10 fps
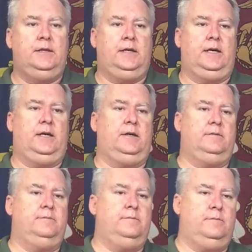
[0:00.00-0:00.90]

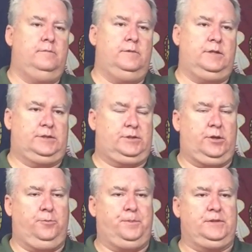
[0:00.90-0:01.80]
The
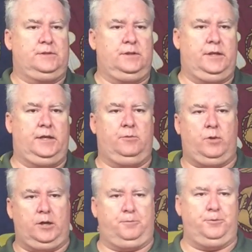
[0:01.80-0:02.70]
scope is
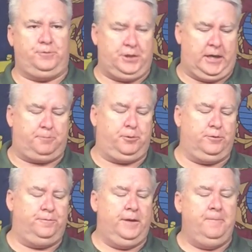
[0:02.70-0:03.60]
waterproof, shockproof.